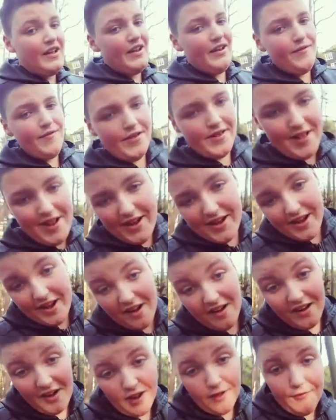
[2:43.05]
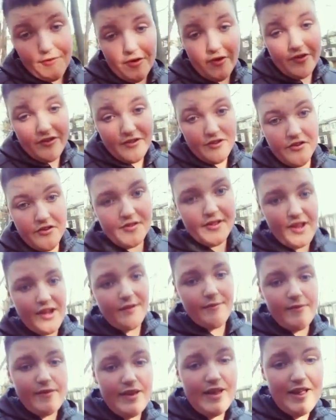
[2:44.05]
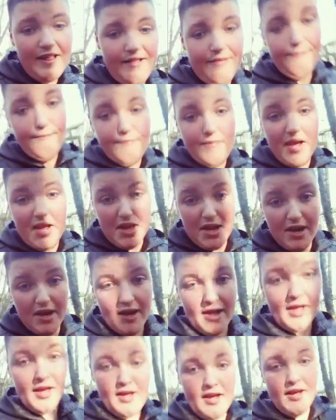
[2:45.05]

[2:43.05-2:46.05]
And if there's any Harlow viewers and you see me, it's me.